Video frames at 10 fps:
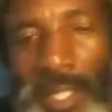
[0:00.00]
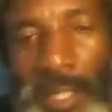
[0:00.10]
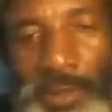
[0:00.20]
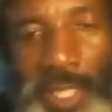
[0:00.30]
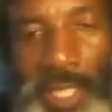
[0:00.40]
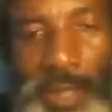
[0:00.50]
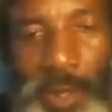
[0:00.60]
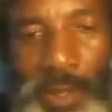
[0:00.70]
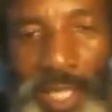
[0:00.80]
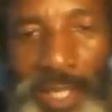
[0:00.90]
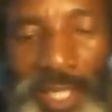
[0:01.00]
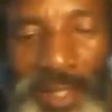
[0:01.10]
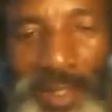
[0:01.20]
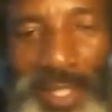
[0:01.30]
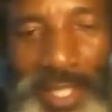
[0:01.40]
African Liberation
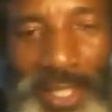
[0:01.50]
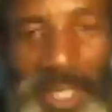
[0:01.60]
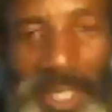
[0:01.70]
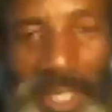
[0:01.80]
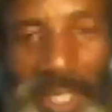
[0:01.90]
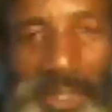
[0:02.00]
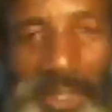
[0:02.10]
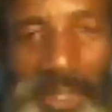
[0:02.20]
Station.